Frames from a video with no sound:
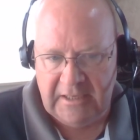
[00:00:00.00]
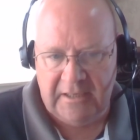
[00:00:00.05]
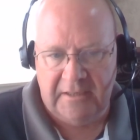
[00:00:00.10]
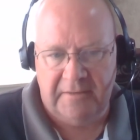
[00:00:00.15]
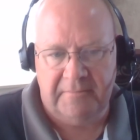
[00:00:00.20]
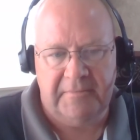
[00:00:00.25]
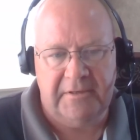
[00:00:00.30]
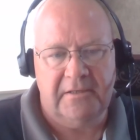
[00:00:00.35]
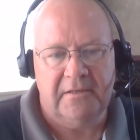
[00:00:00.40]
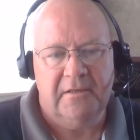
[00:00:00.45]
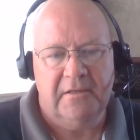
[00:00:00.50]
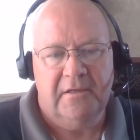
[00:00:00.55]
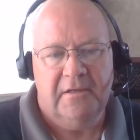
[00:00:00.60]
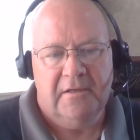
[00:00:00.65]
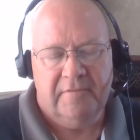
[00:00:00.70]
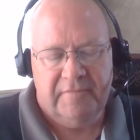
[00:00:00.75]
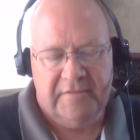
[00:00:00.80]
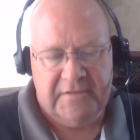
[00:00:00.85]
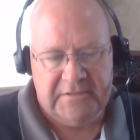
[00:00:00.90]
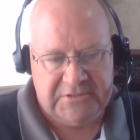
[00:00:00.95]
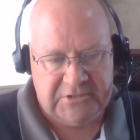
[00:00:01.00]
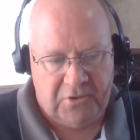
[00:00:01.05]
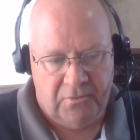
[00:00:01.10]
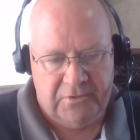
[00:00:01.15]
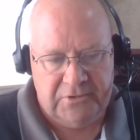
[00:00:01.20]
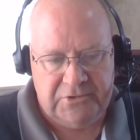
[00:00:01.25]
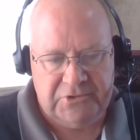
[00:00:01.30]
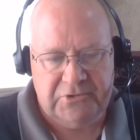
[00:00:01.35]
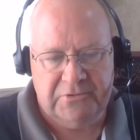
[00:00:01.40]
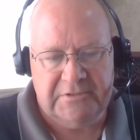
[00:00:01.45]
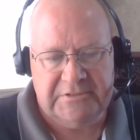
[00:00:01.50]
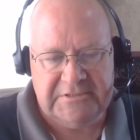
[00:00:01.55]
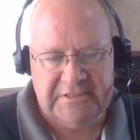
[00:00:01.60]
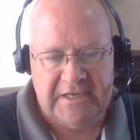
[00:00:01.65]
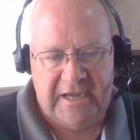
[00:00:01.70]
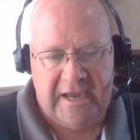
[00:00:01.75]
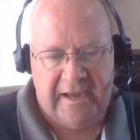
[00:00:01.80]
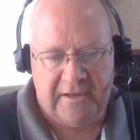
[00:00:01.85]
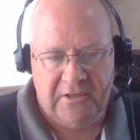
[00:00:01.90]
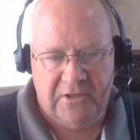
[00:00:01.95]
enemy that's going to
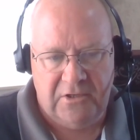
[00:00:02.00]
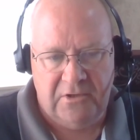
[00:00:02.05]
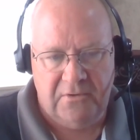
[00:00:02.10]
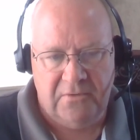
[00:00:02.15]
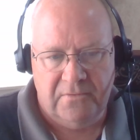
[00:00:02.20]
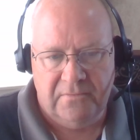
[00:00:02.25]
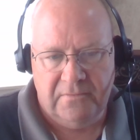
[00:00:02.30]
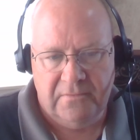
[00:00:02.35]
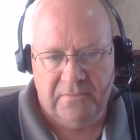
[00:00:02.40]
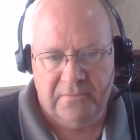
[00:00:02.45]
attack you